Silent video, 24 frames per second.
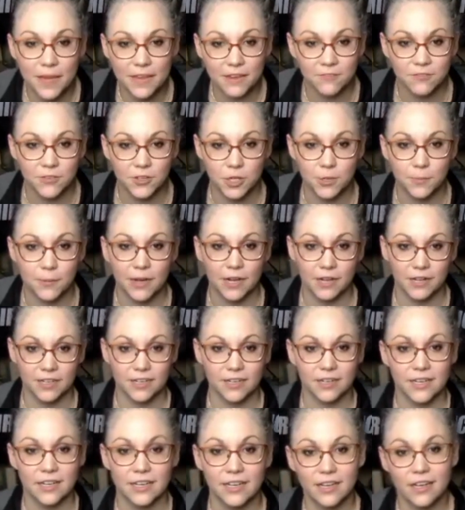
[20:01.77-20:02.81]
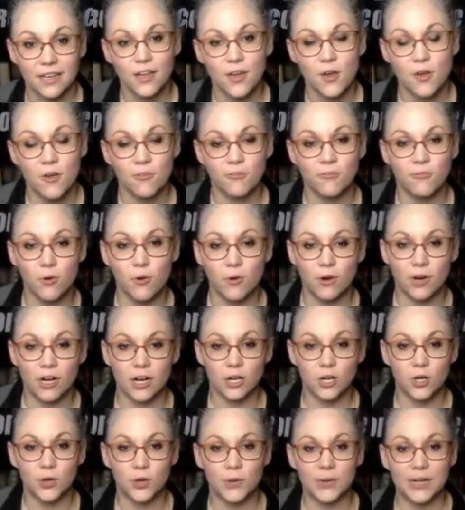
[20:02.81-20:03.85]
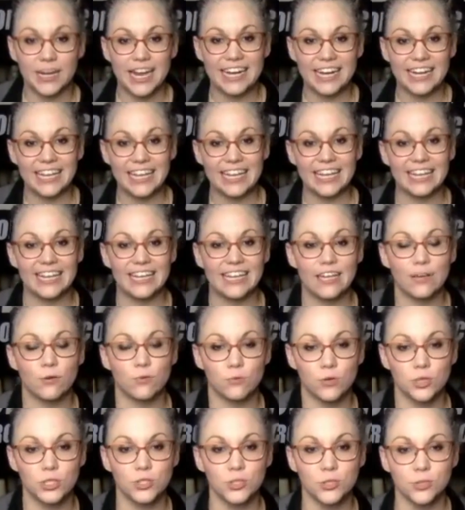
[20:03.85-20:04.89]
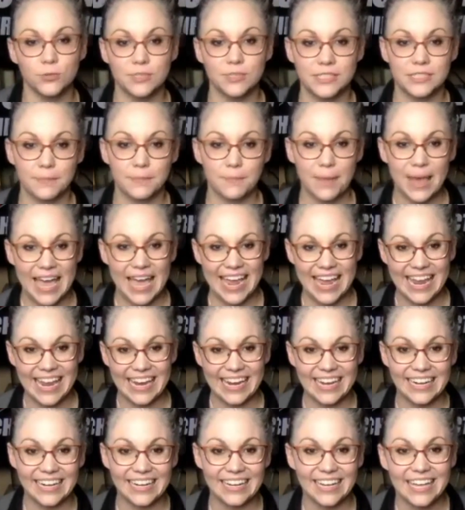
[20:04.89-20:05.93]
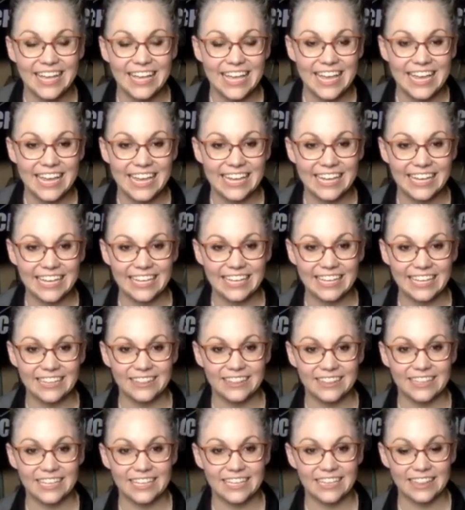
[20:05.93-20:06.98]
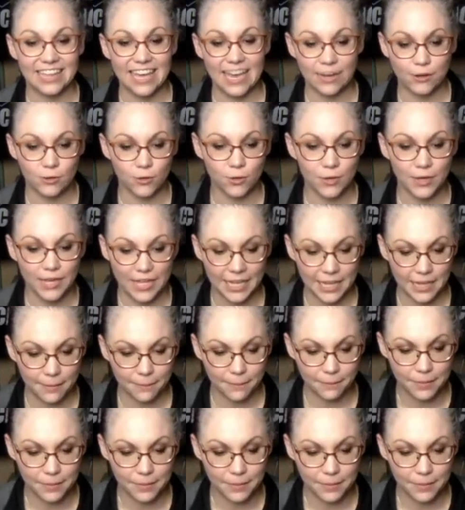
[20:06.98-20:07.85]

for your buck for creating reduced pain in the lateral hip.